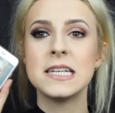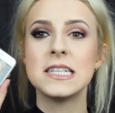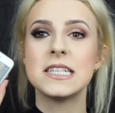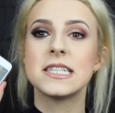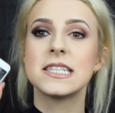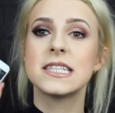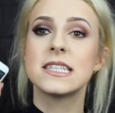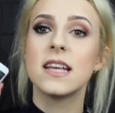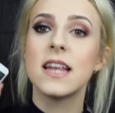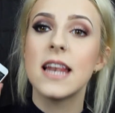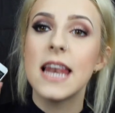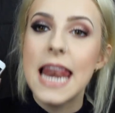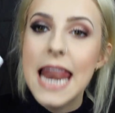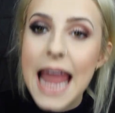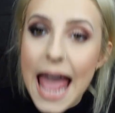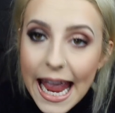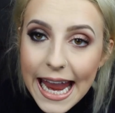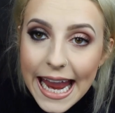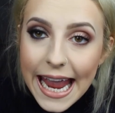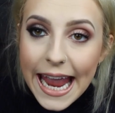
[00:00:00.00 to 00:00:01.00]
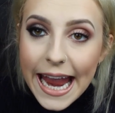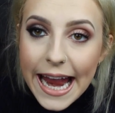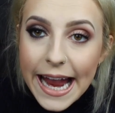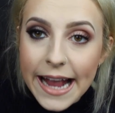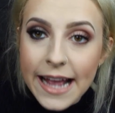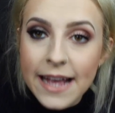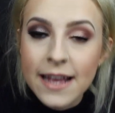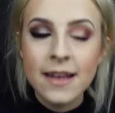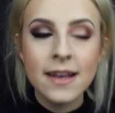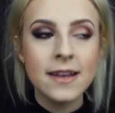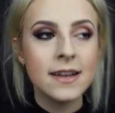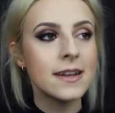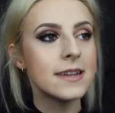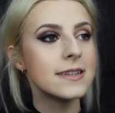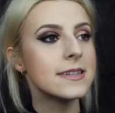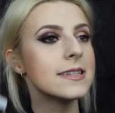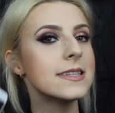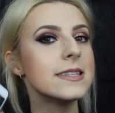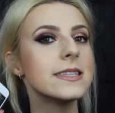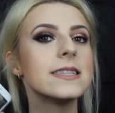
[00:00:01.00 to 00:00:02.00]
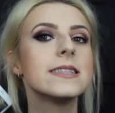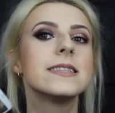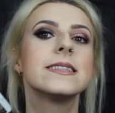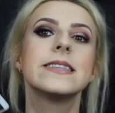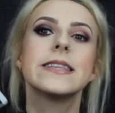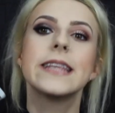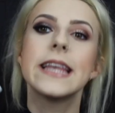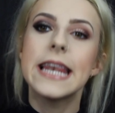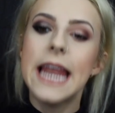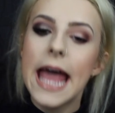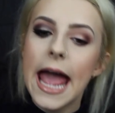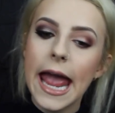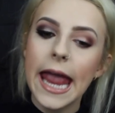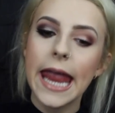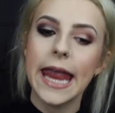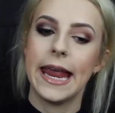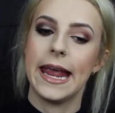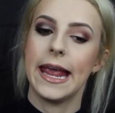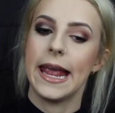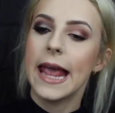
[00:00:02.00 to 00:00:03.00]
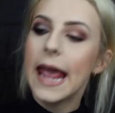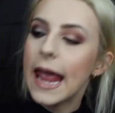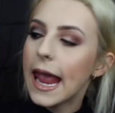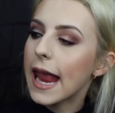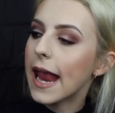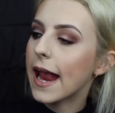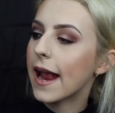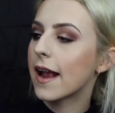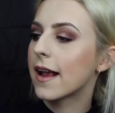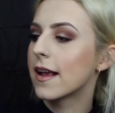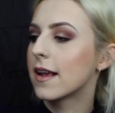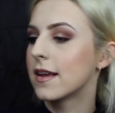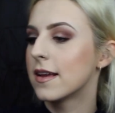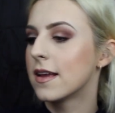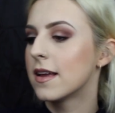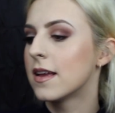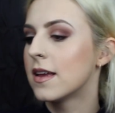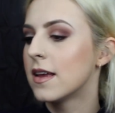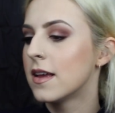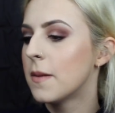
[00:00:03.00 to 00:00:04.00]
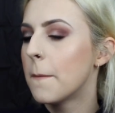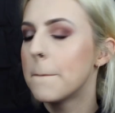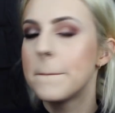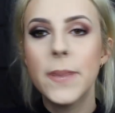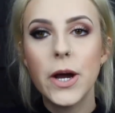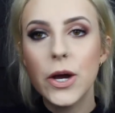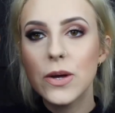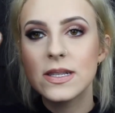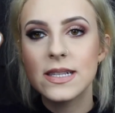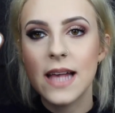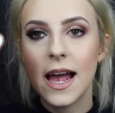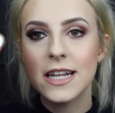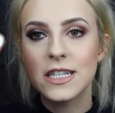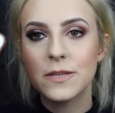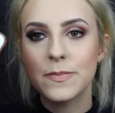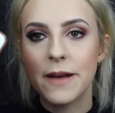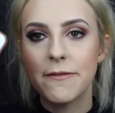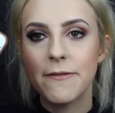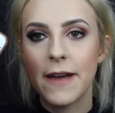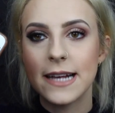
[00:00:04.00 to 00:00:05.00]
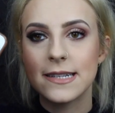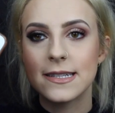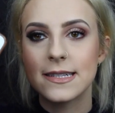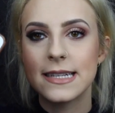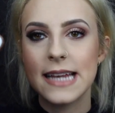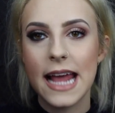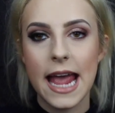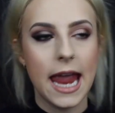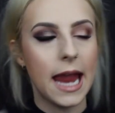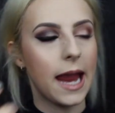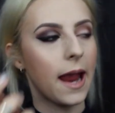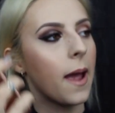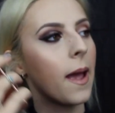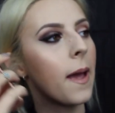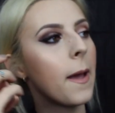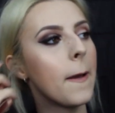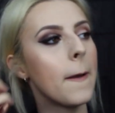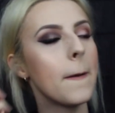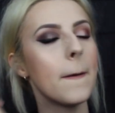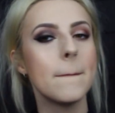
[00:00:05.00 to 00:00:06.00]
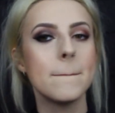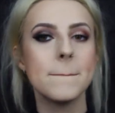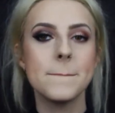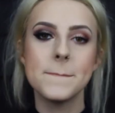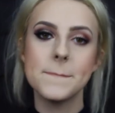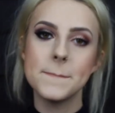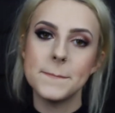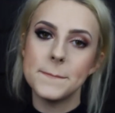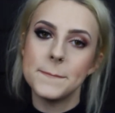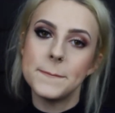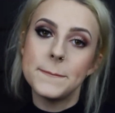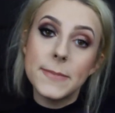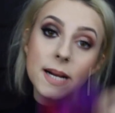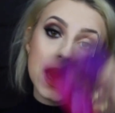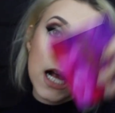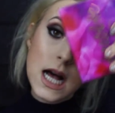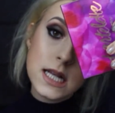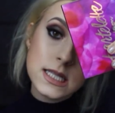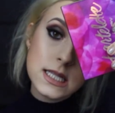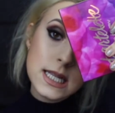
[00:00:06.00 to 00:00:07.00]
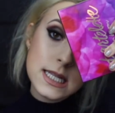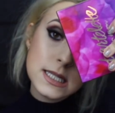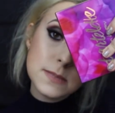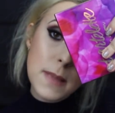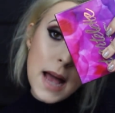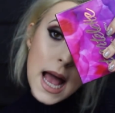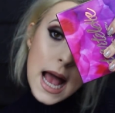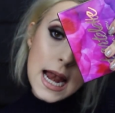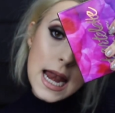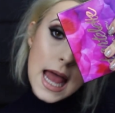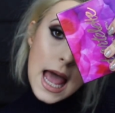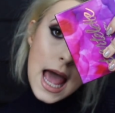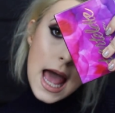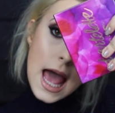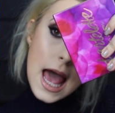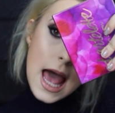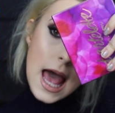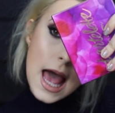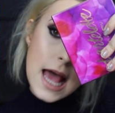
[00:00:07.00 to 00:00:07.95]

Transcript: Slaying. Slaying. Both sides of my face are slaying because of this palette.